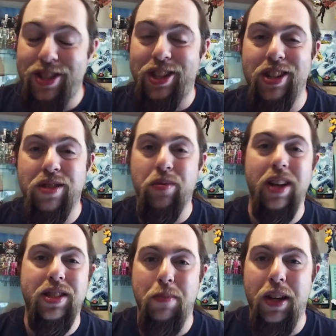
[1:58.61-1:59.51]
She just
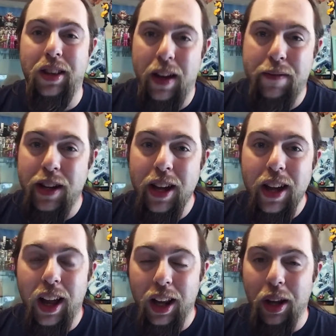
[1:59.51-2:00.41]
wants to be left
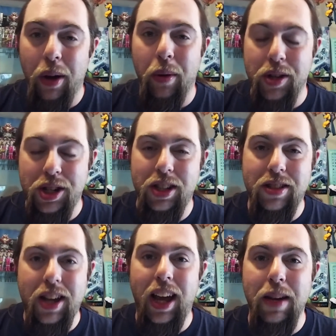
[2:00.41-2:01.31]
alone.
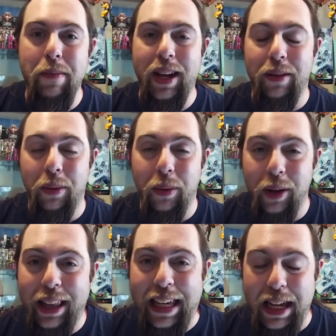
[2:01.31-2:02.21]
She's kind of being
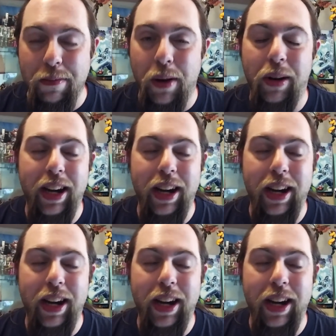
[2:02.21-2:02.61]
really emo right